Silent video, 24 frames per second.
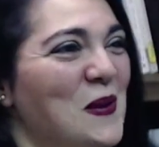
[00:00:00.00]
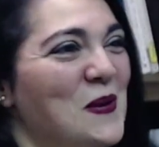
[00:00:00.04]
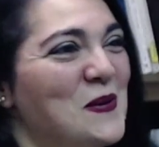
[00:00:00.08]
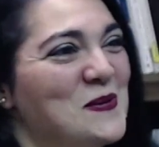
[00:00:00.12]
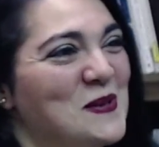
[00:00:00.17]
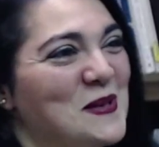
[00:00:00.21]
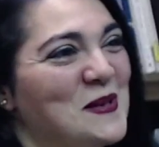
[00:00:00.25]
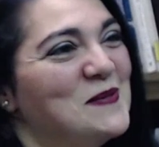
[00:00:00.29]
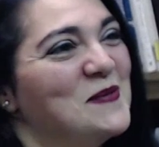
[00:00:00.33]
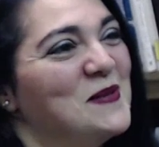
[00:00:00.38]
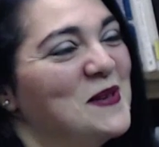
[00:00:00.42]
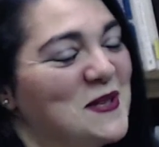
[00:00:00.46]
I
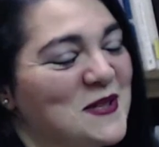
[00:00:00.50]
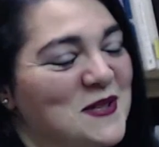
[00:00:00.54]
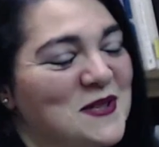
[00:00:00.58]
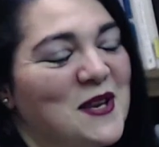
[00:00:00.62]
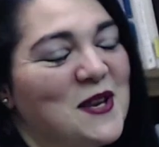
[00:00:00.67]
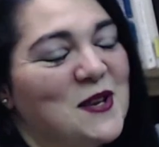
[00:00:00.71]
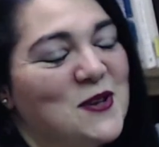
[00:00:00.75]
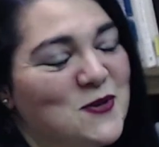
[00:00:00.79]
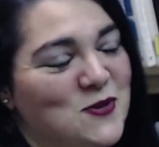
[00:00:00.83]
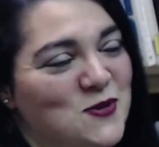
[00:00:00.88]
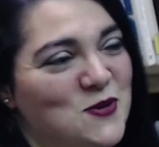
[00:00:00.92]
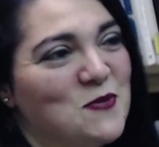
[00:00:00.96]
did. Just
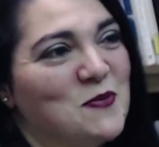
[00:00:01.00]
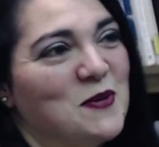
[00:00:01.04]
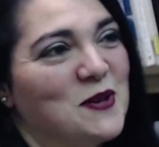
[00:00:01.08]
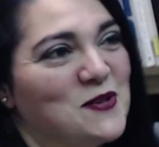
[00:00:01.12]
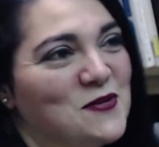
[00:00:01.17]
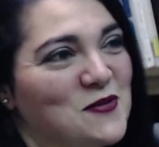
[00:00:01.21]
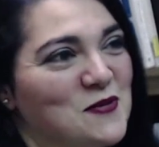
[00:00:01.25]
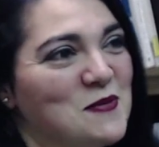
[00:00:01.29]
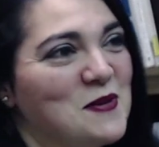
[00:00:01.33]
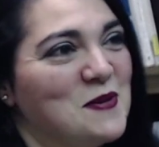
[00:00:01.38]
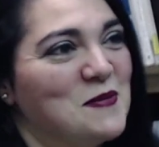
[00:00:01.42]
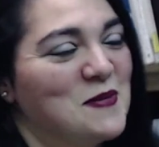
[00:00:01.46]
thank you so much
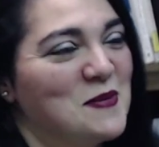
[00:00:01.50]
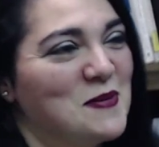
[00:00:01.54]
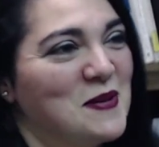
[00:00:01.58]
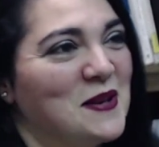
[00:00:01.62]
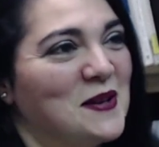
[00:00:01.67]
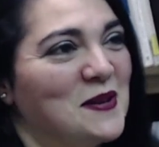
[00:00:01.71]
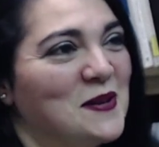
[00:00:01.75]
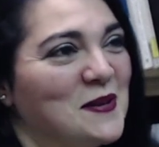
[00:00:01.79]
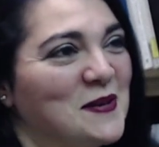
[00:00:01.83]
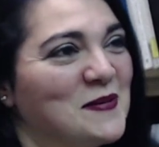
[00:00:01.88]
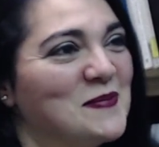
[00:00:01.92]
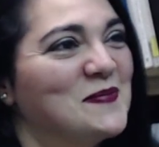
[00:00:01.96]
for being here.